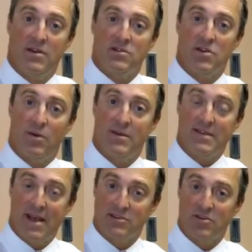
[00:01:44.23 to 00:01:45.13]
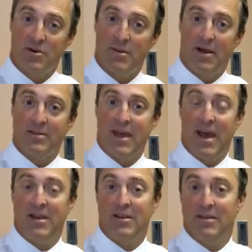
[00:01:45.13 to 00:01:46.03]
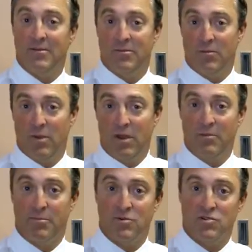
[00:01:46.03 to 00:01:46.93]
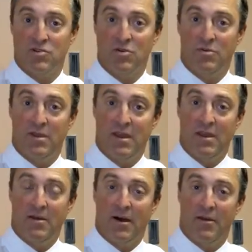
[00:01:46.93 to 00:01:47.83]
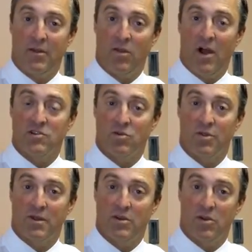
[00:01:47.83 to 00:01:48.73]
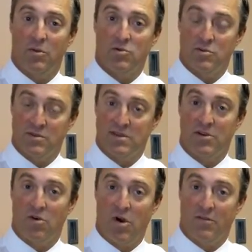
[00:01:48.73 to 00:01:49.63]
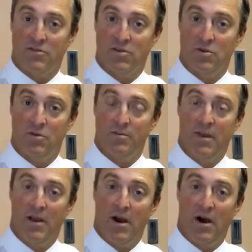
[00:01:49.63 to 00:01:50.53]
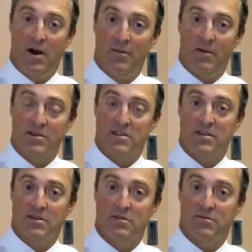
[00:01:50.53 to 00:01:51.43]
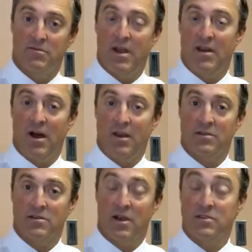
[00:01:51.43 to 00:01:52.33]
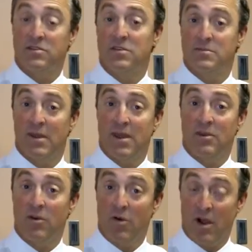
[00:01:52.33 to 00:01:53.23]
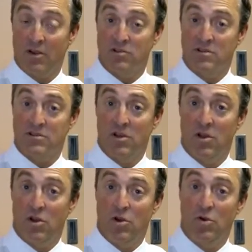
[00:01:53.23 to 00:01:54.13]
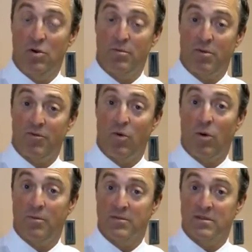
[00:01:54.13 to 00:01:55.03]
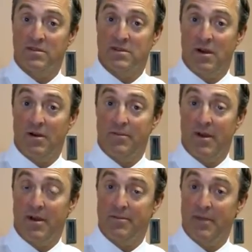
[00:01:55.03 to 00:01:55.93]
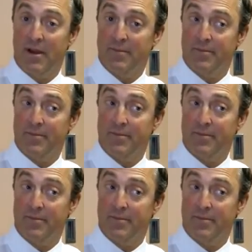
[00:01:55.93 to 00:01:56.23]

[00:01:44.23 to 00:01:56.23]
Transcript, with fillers: So I was asking her about that, and we pursued the uh, the logical thing to do, which was send her off to uh, a retinologist, excuse me, a neurologist who performed uh, uh, uh,